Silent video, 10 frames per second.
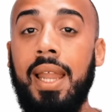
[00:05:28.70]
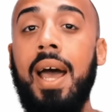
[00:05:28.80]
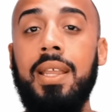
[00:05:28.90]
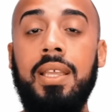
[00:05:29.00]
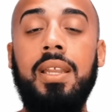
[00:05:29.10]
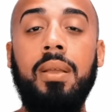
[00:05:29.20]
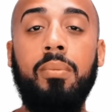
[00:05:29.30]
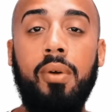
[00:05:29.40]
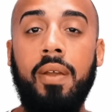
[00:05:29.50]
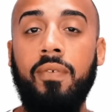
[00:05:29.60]
Not eating
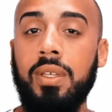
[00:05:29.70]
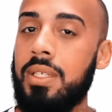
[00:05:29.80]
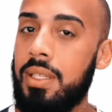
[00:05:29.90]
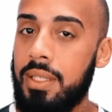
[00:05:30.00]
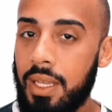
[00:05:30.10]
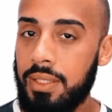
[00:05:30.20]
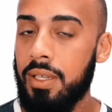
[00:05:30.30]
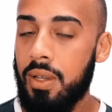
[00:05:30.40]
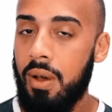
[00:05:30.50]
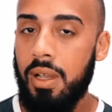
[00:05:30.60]
breakfast
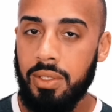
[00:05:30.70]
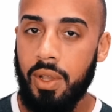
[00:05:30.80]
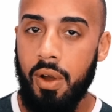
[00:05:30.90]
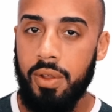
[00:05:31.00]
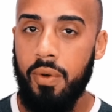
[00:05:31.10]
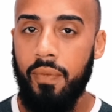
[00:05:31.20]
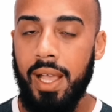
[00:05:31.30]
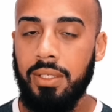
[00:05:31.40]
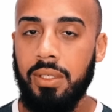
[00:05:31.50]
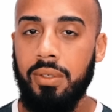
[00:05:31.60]
doesn't cause
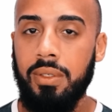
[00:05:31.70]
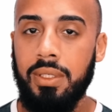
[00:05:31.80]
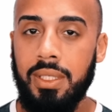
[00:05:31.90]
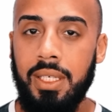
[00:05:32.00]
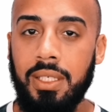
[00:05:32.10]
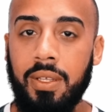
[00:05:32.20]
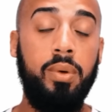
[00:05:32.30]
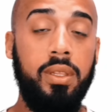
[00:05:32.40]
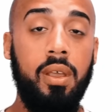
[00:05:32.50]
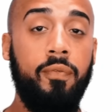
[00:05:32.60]
cardiovascular disease.
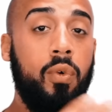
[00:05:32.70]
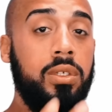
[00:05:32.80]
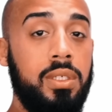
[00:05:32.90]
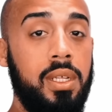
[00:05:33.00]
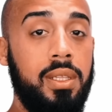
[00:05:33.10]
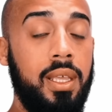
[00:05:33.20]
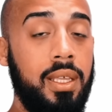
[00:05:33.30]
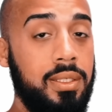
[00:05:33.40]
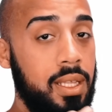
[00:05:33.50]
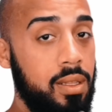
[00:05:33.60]
But the unfortunate thing
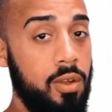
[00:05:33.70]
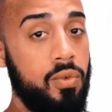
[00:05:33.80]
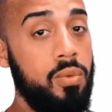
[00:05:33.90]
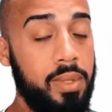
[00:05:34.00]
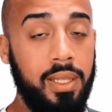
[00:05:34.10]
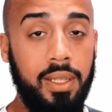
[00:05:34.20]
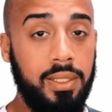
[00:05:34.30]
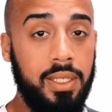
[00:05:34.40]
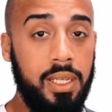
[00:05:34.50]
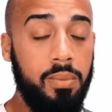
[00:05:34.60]
is that the group that
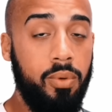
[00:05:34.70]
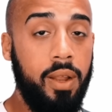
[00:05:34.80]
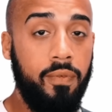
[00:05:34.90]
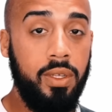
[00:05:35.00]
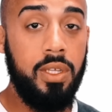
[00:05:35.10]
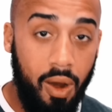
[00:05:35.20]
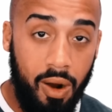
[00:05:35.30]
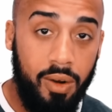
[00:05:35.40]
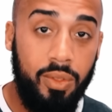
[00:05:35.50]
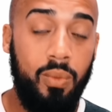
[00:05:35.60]
doesn't eat breakfast
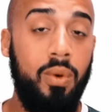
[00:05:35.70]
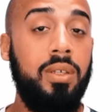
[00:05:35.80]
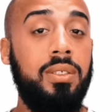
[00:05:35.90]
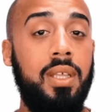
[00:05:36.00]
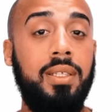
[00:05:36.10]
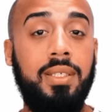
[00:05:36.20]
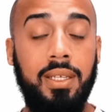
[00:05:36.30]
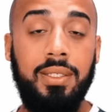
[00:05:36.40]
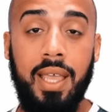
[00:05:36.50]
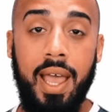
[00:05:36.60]
are the ones that
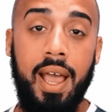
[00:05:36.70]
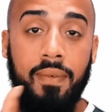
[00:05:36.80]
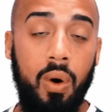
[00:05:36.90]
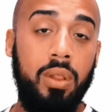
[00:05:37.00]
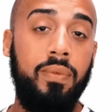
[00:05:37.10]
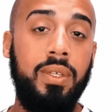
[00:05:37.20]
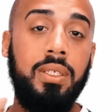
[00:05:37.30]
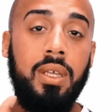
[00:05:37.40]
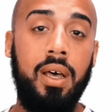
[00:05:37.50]
tend to have all of these